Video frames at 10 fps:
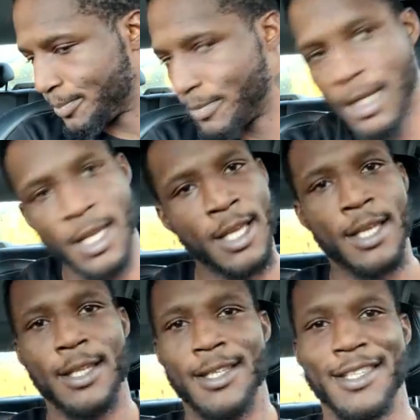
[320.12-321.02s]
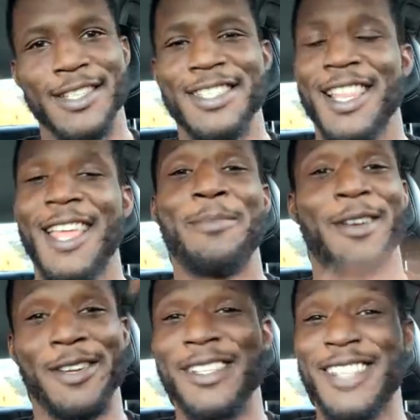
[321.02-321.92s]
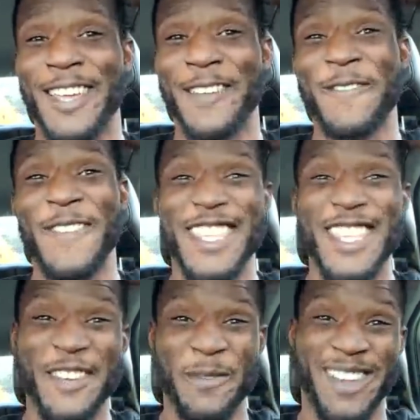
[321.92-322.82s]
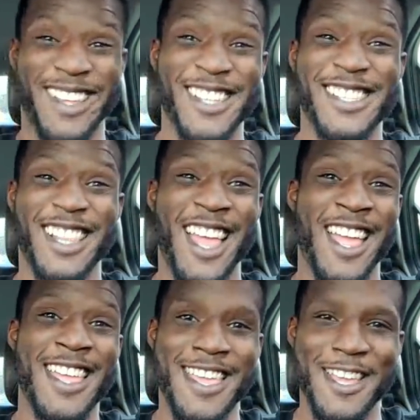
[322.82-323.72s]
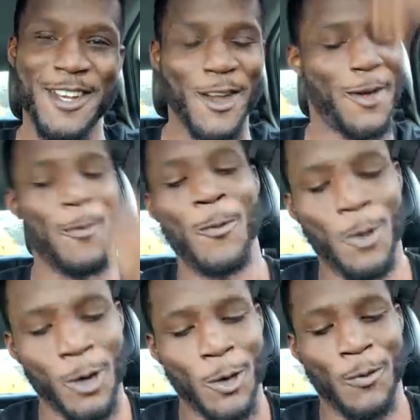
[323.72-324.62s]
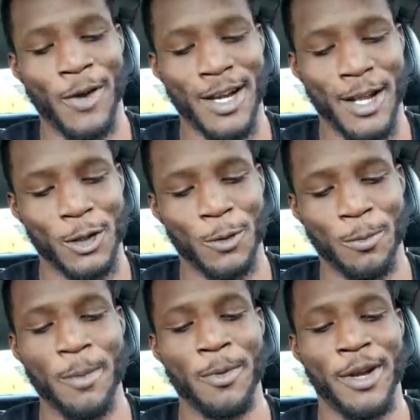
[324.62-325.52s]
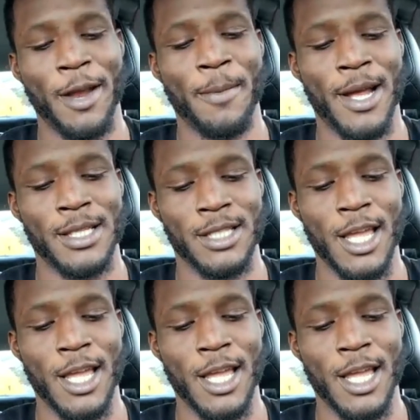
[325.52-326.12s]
Yeah, there's a lot, bro. There's like 50 of them. Like there's a lot. You know, I'm waterlogged right now, so remembering everybody's name.